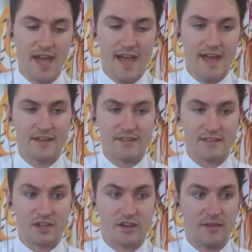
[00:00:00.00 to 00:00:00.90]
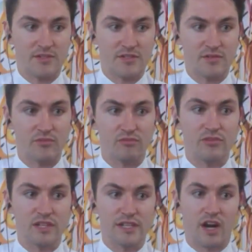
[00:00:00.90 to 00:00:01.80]
and it's the time to
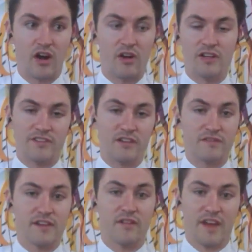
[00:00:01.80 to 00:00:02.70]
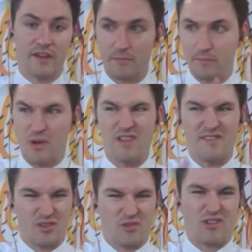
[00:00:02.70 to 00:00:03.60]
really hone yourself in on that
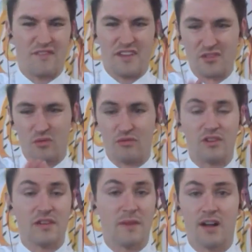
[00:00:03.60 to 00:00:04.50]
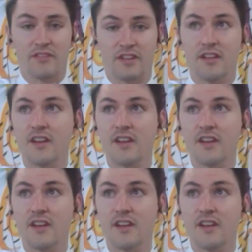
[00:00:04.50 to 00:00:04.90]
perfect craft that you want to really master,